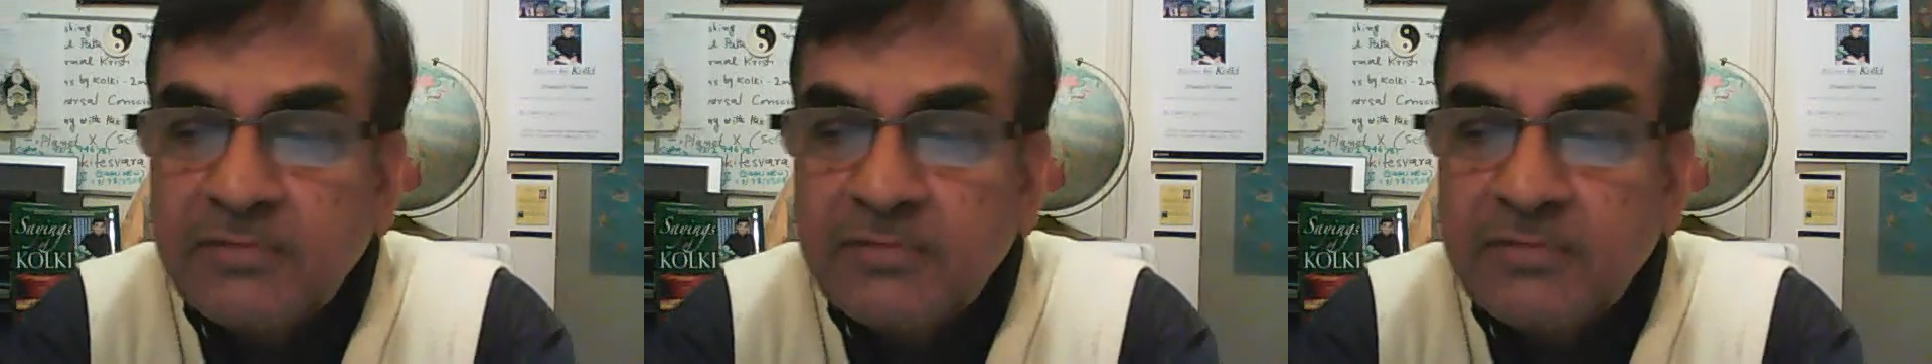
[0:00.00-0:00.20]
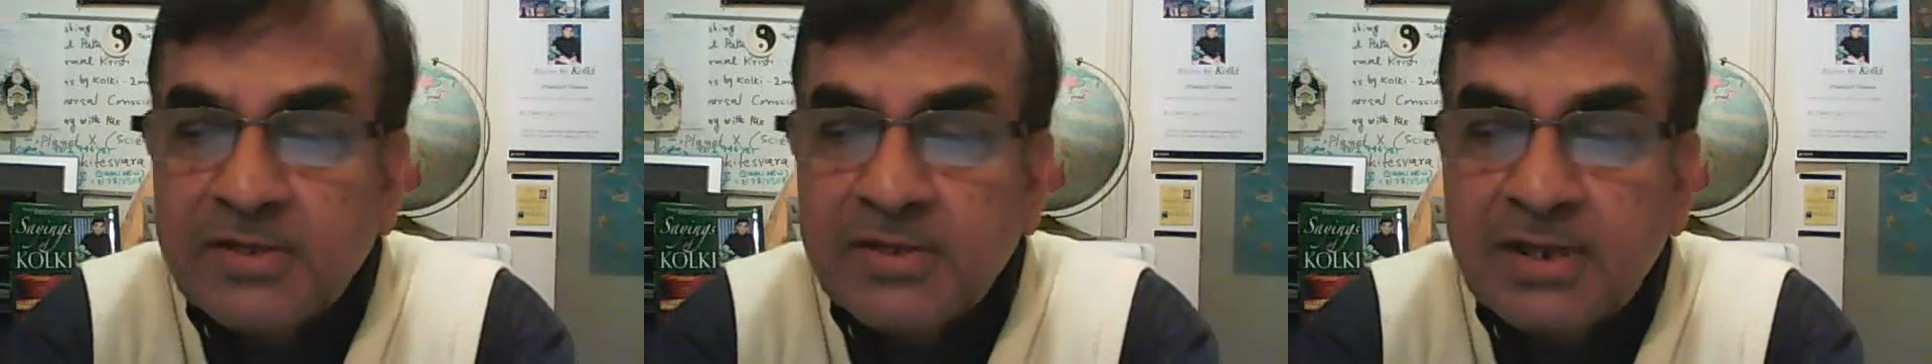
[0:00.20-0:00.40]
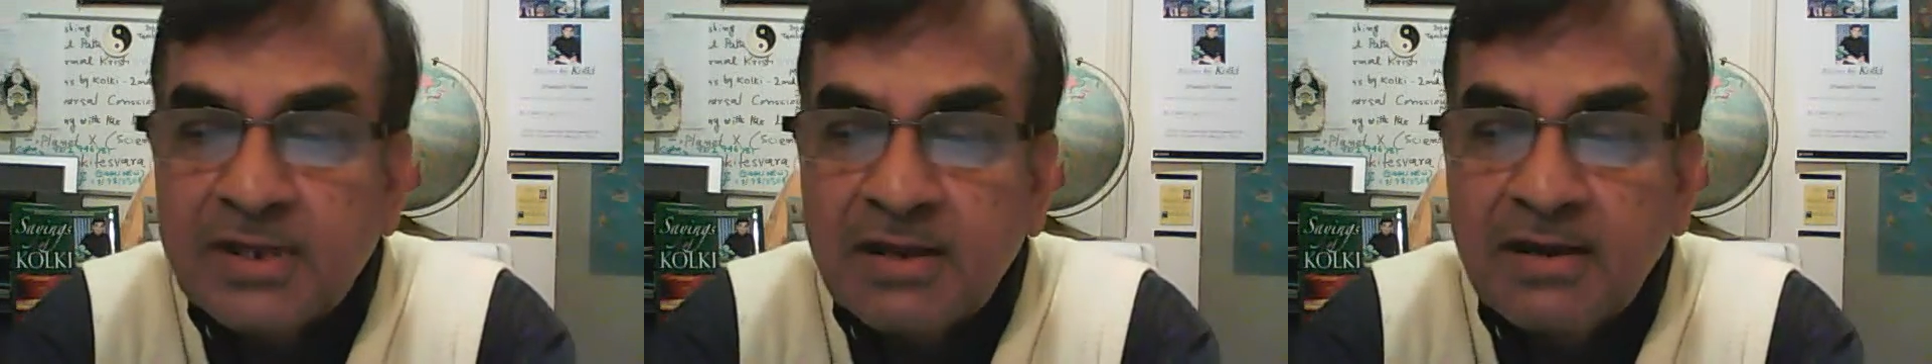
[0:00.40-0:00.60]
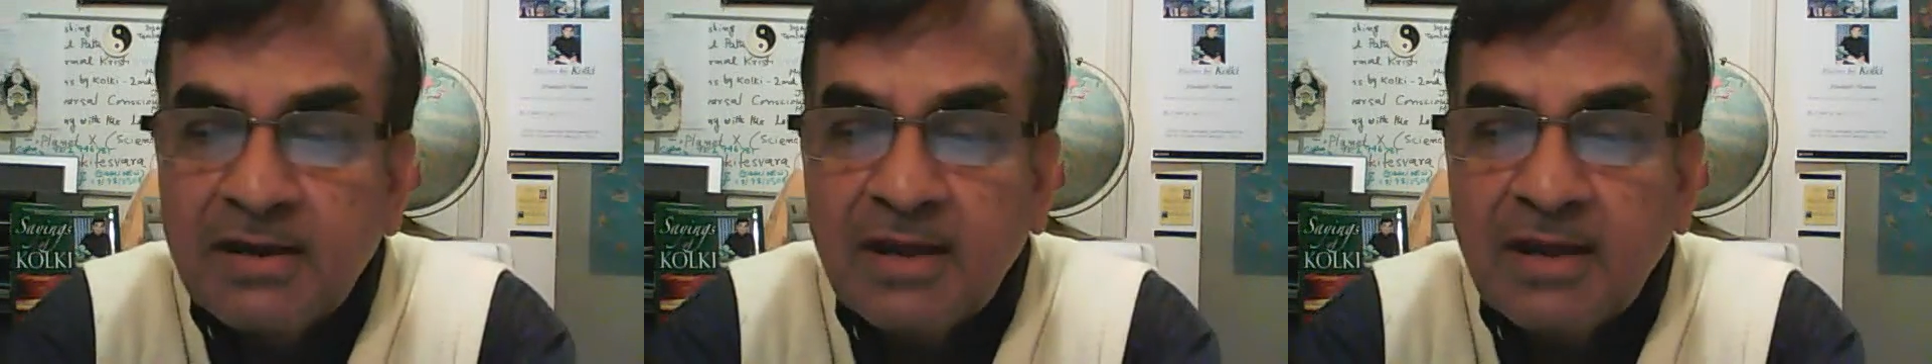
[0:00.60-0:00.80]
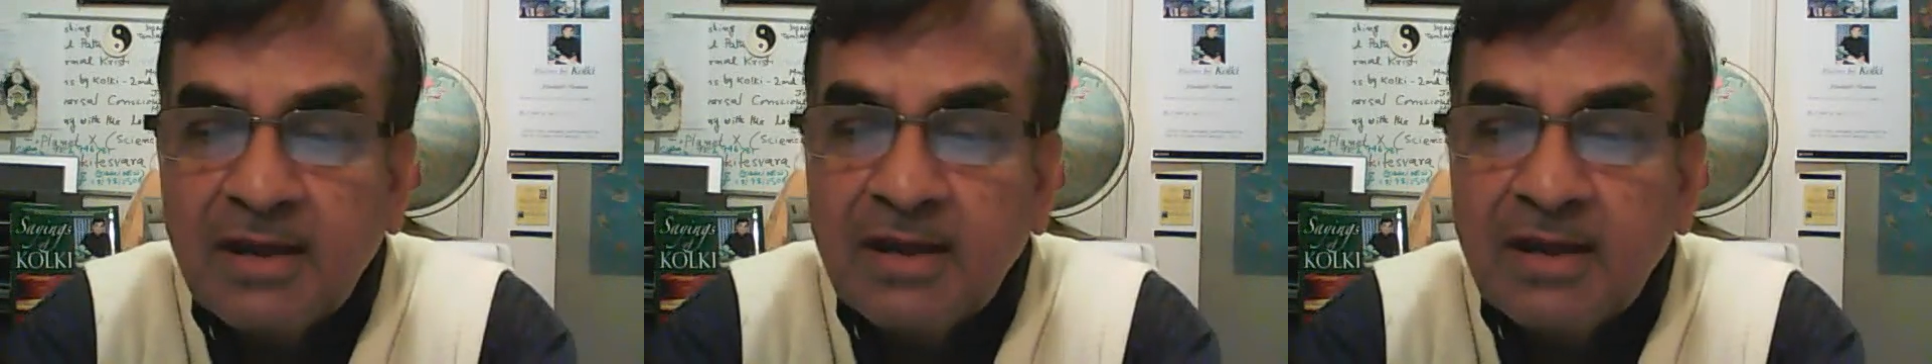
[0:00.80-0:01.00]

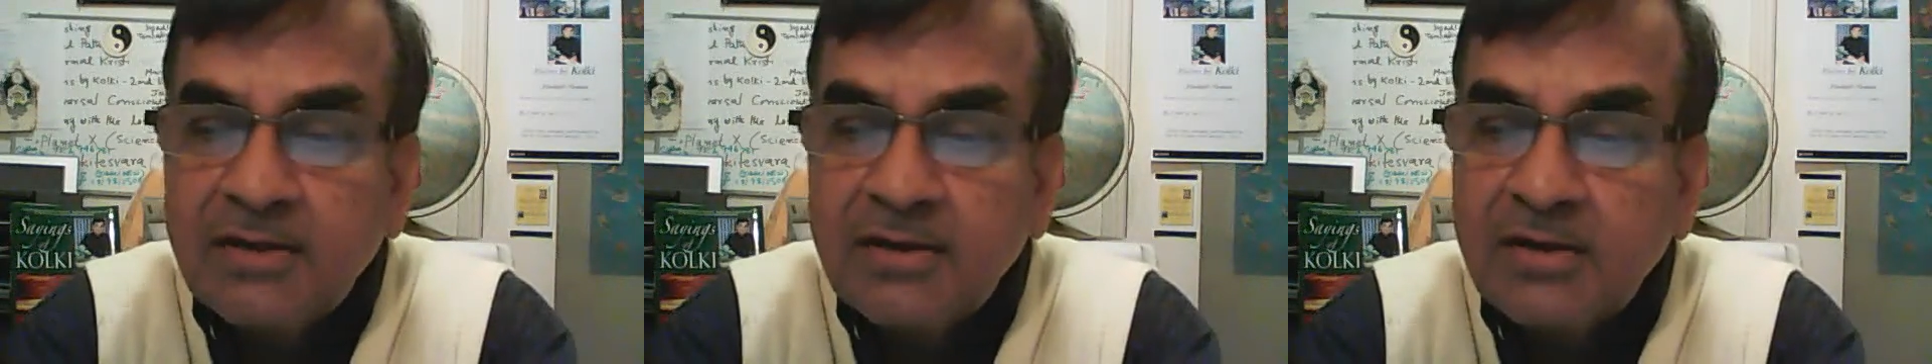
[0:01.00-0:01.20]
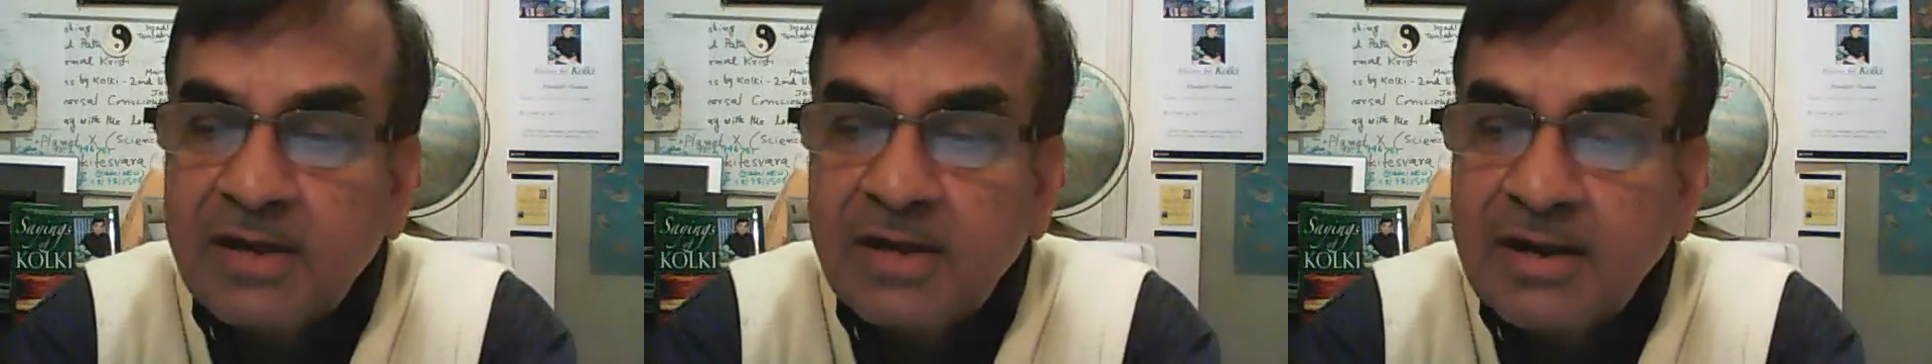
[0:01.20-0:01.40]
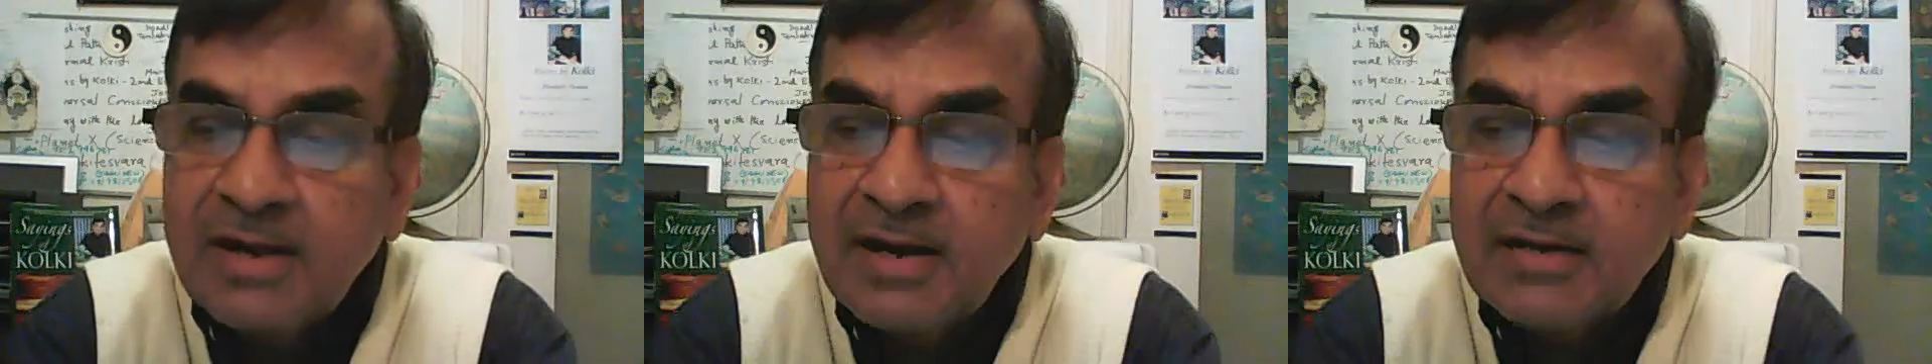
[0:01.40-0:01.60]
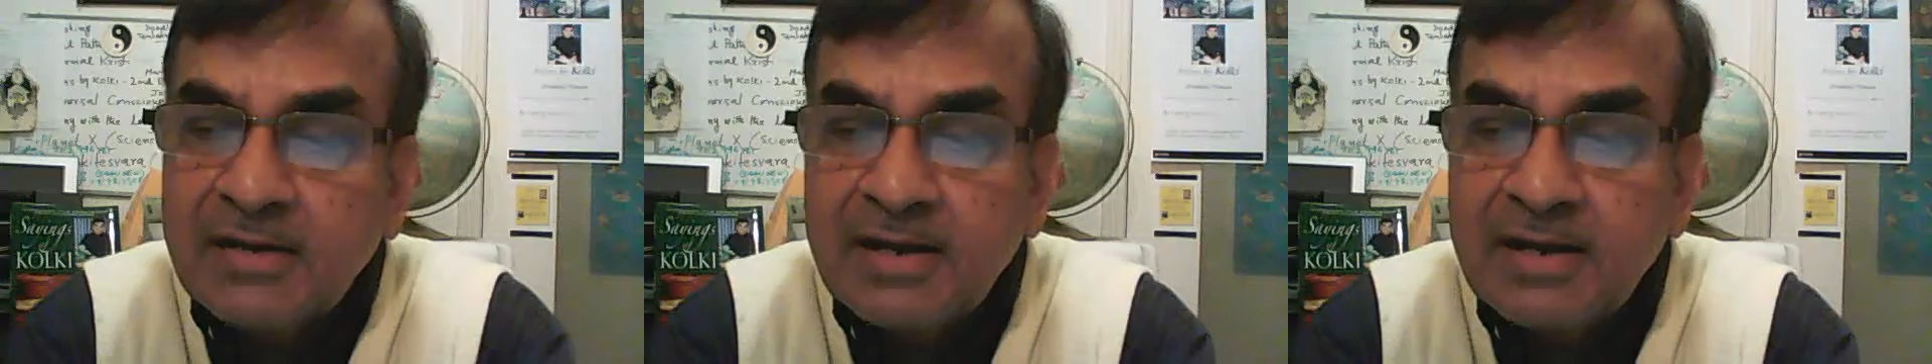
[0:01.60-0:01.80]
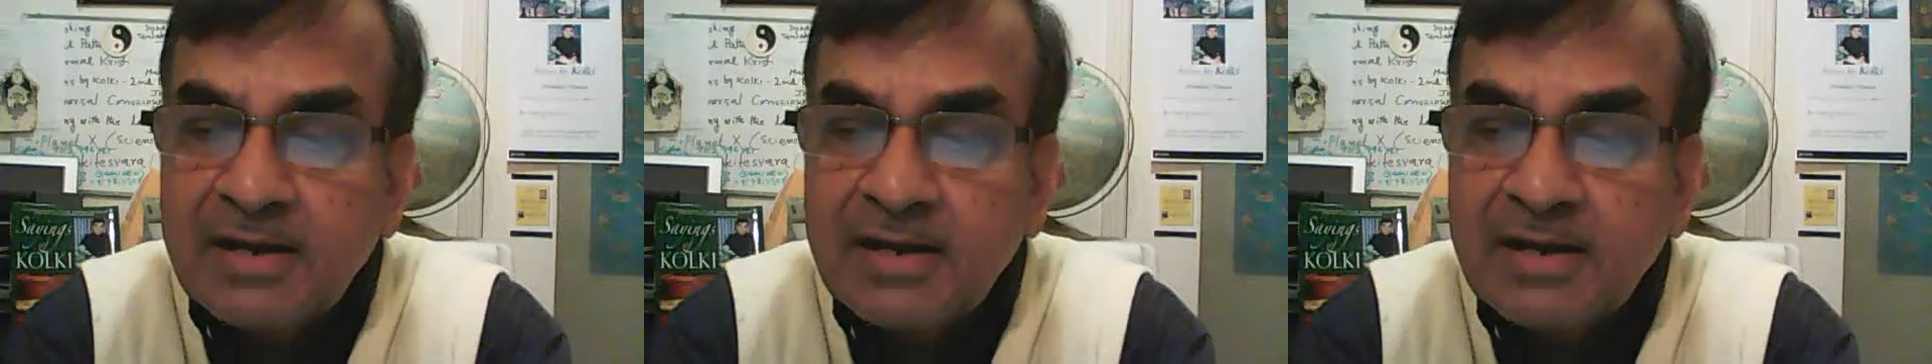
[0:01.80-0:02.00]
physical and or
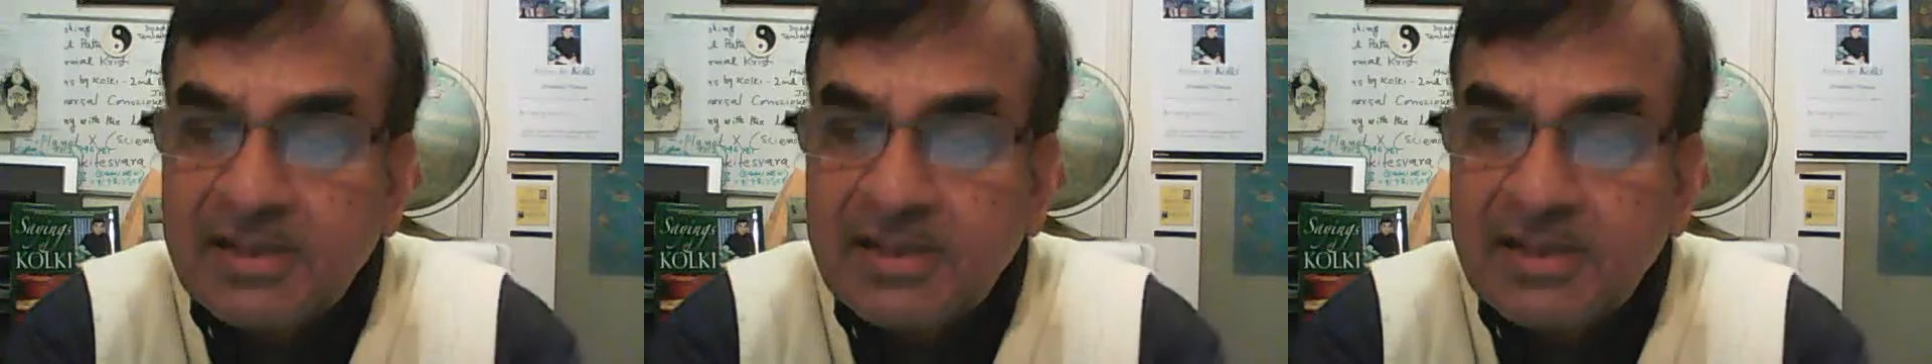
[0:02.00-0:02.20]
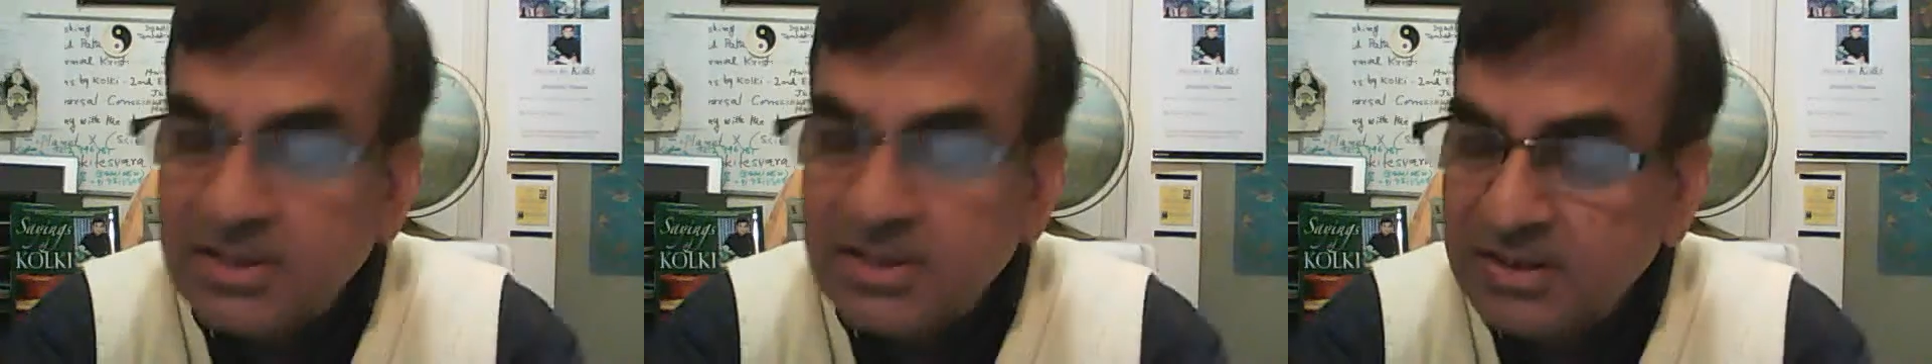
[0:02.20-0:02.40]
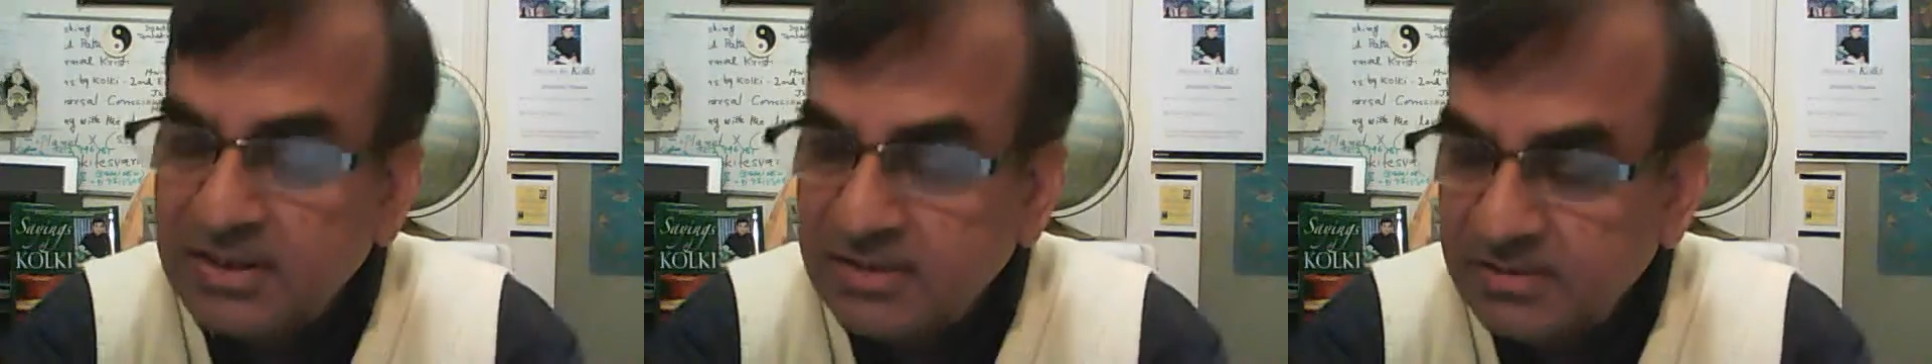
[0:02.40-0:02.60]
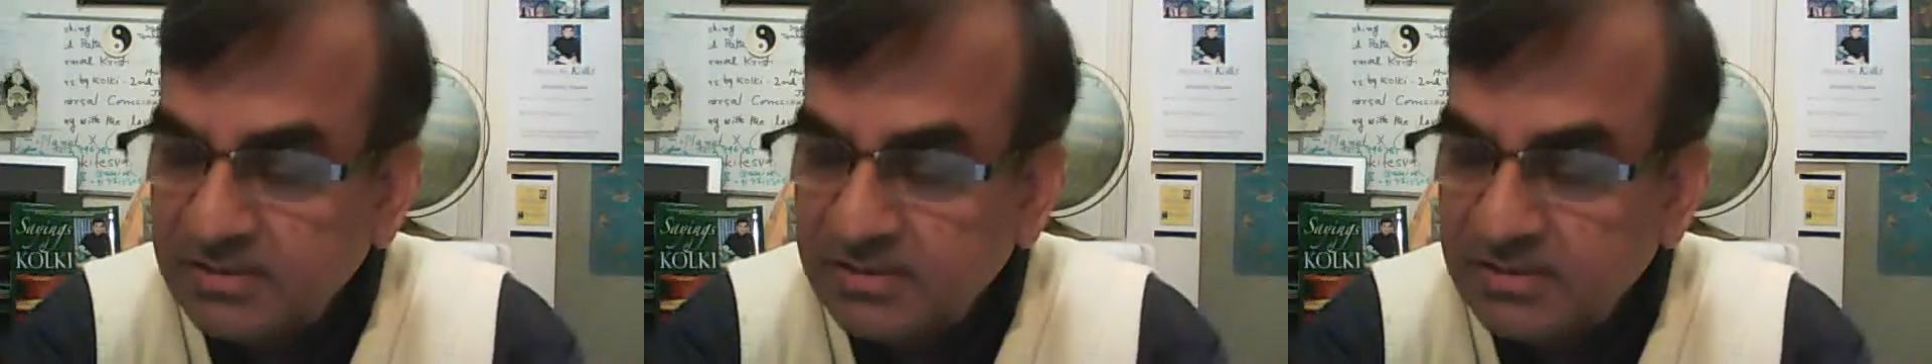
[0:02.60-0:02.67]
character assassinations.